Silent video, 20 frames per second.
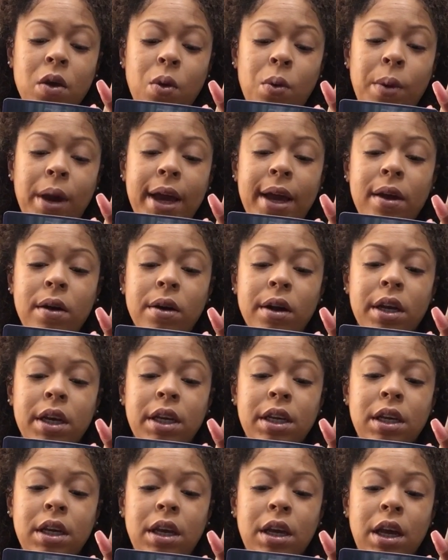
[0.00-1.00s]
away, or
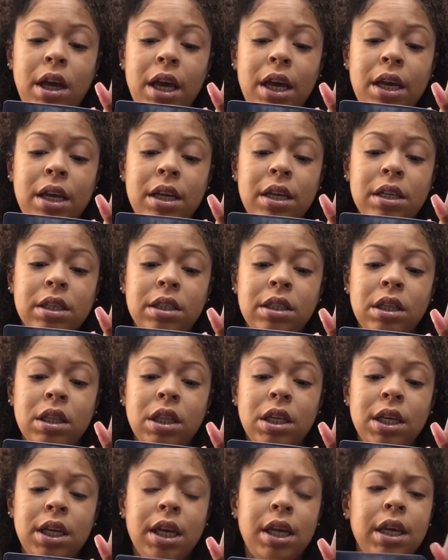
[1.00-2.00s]
he is
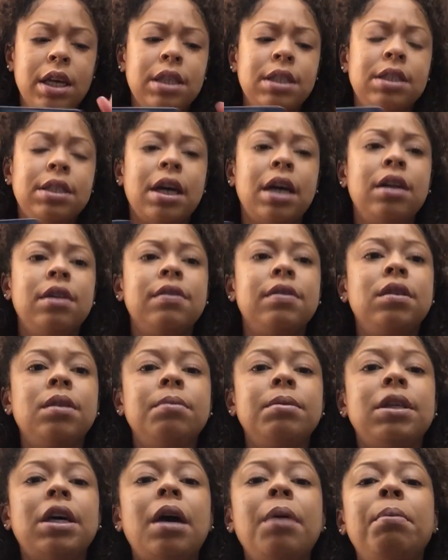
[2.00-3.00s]
looking inside of
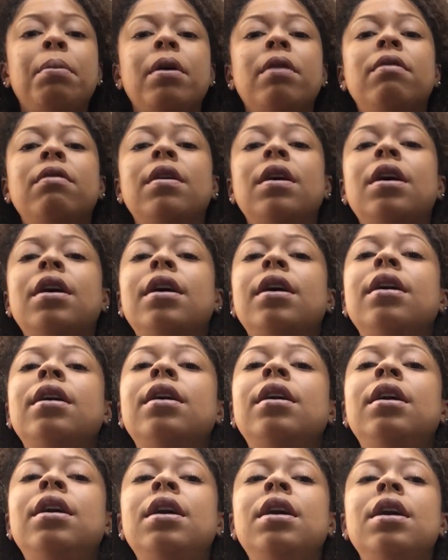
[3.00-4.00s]
some type of
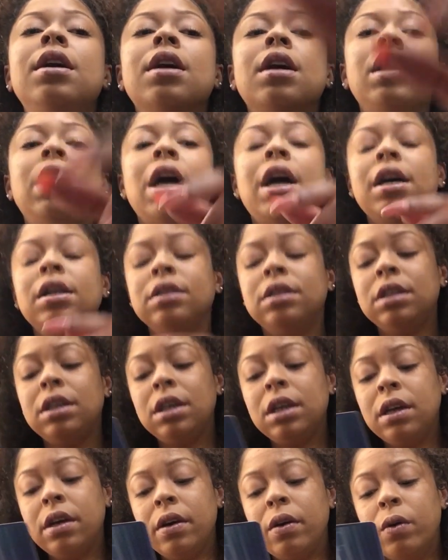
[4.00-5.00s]
a
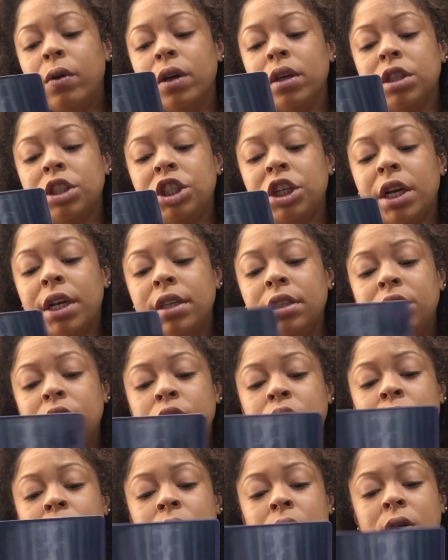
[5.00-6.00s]
closet or chest
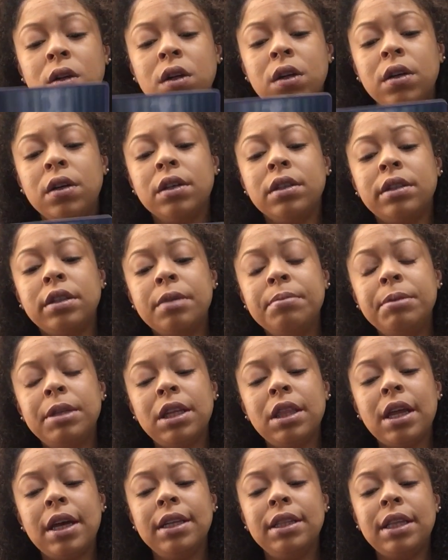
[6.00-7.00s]
drawer or
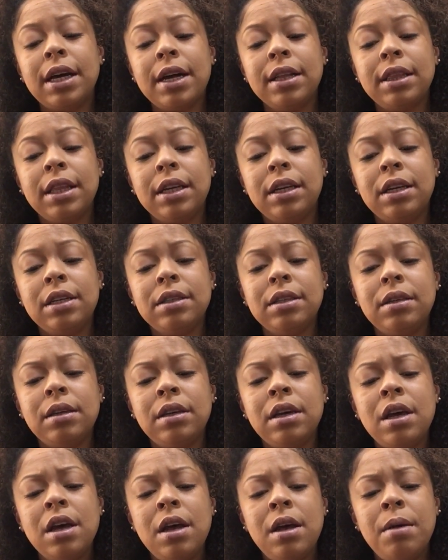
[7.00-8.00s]
something like that that
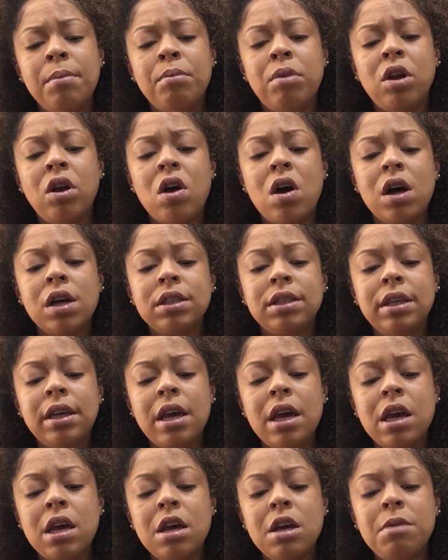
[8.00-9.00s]
doesn't belong to
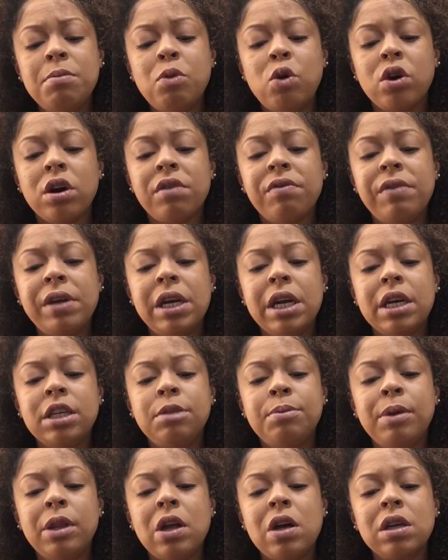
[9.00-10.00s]
him. Or if it
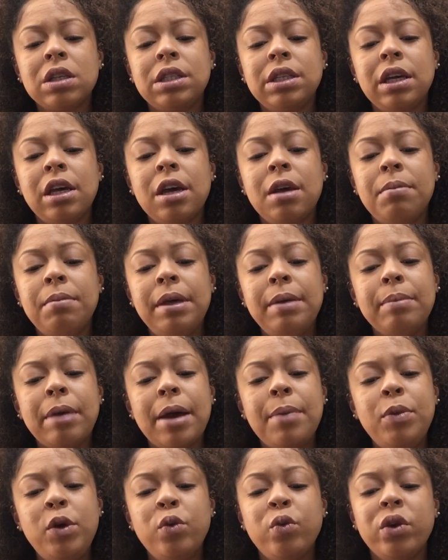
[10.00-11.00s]
does belong to him, he
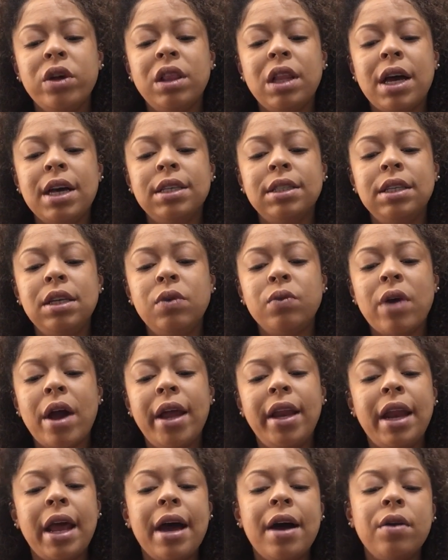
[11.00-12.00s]
might be realizing
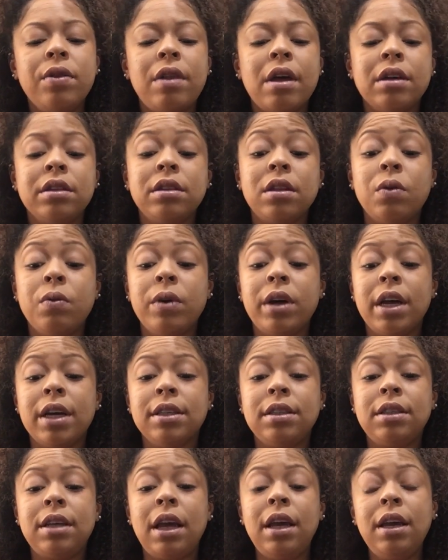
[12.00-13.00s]
right now that someone
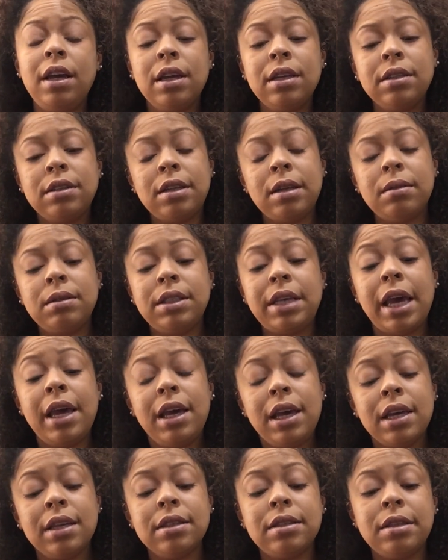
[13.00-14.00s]
has taken
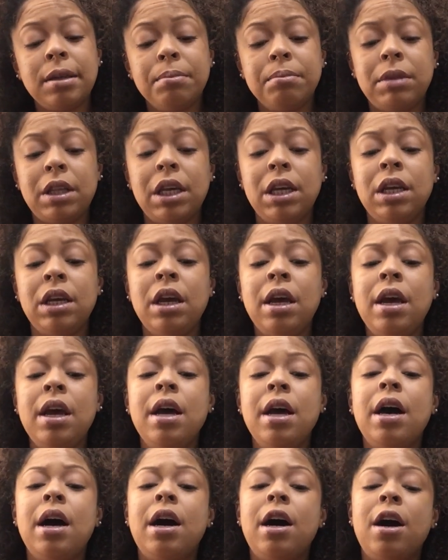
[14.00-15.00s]
something
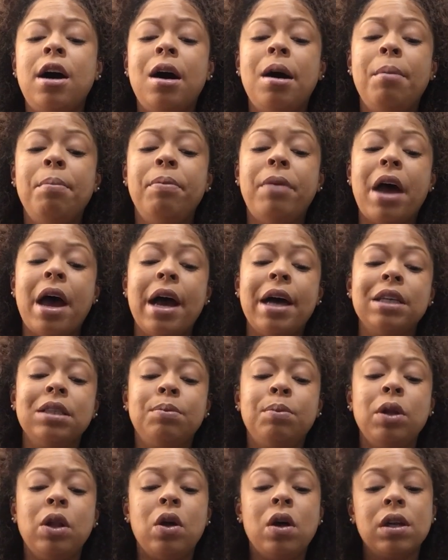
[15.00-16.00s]
that
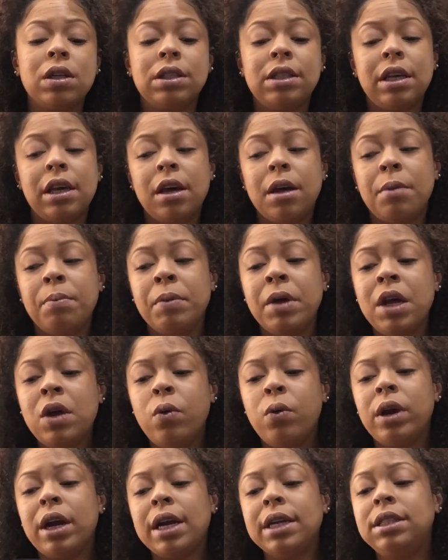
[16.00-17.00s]
has belonged to him.
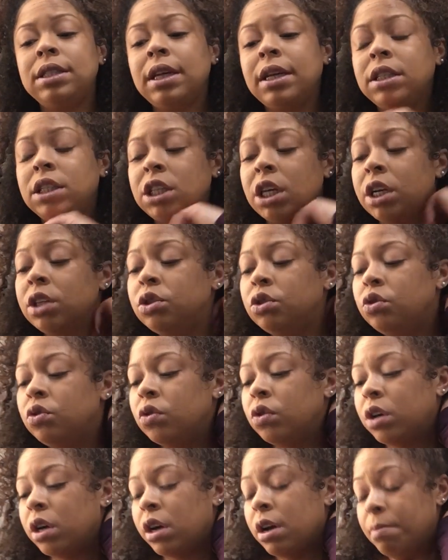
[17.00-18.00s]
When I say chest
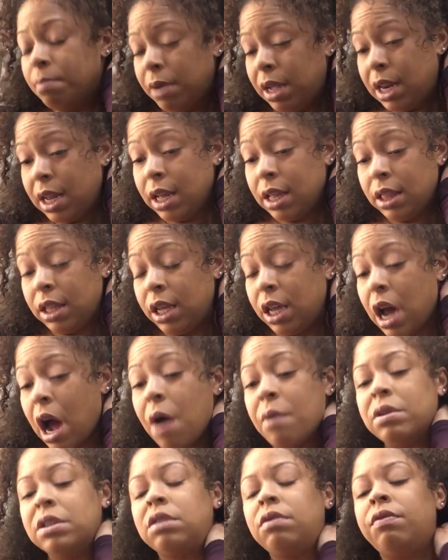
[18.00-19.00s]
drawer, immediately
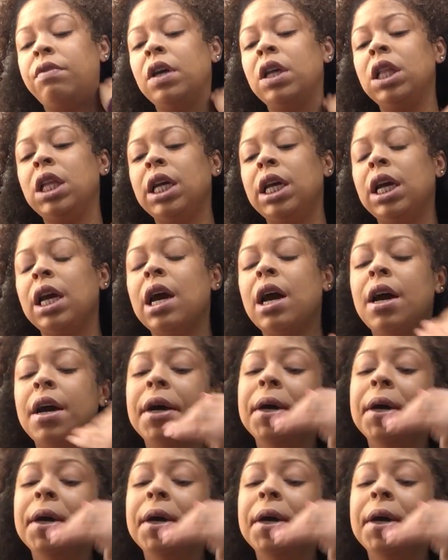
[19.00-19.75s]
I was feeling